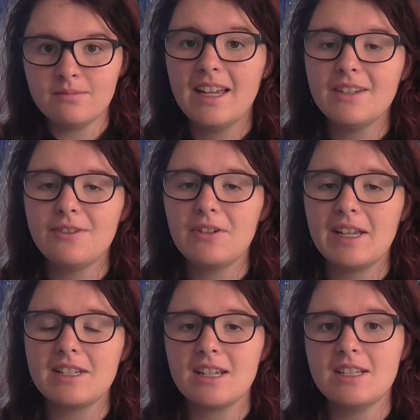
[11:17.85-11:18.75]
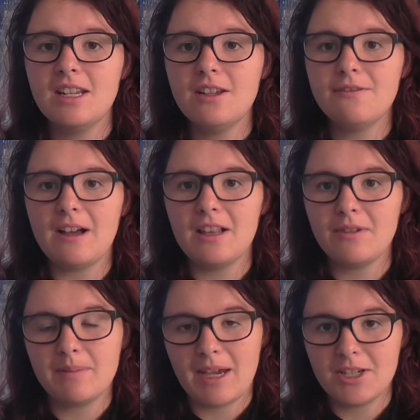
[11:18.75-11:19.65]
And if you would like to continue
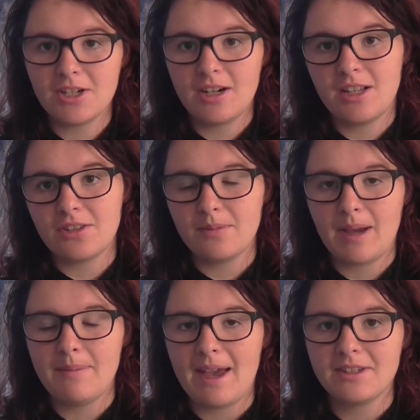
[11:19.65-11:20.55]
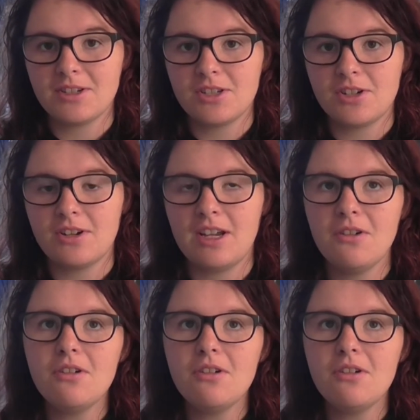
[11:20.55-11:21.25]
following my journey through my master's degree,